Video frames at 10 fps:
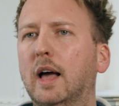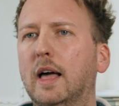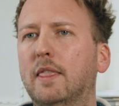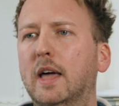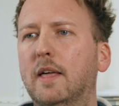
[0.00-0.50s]

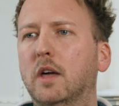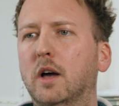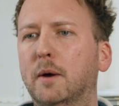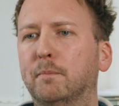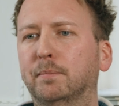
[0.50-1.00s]
And then,
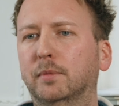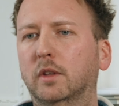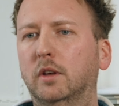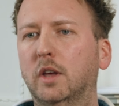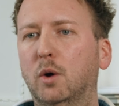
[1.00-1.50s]

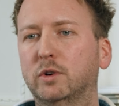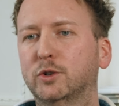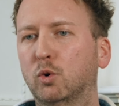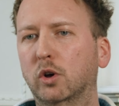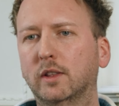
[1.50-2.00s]
we're
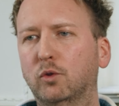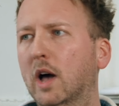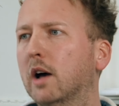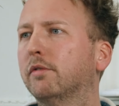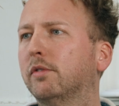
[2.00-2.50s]
so lucky to
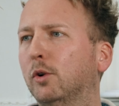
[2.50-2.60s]
have